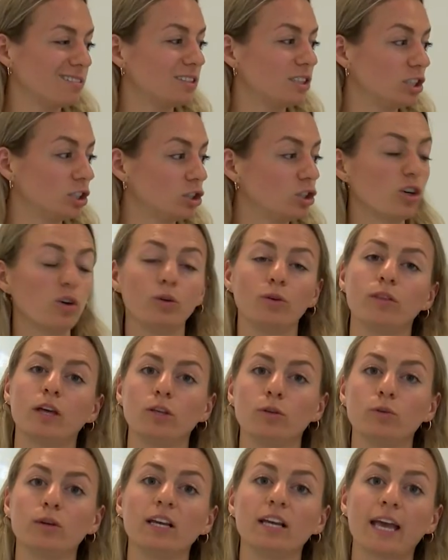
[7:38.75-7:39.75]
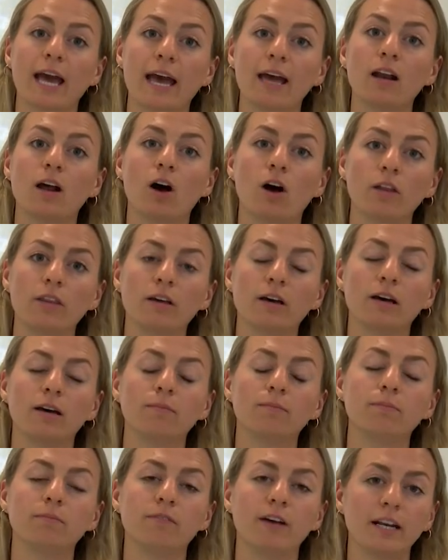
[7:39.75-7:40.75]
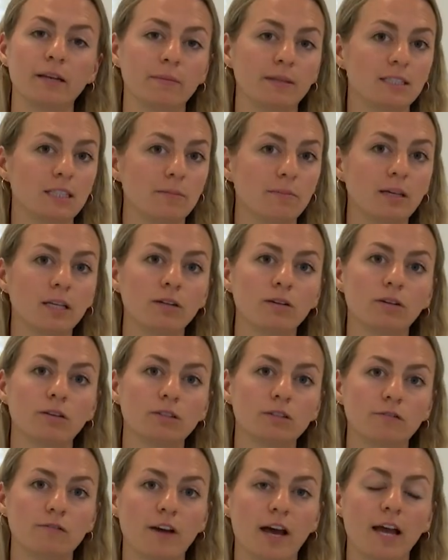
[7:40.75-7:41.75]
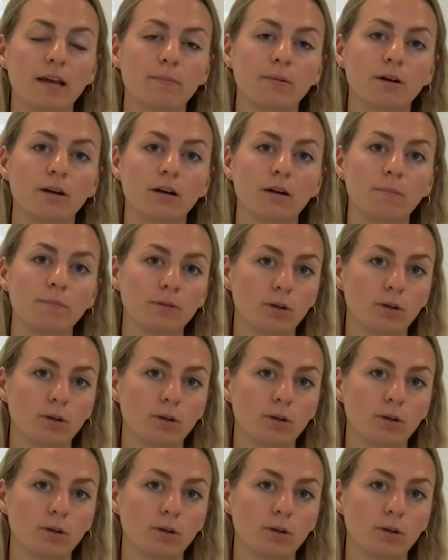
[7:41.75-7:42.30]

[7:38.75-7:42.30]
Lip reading: to show you that you can get all the vitamins and minerals, fiber,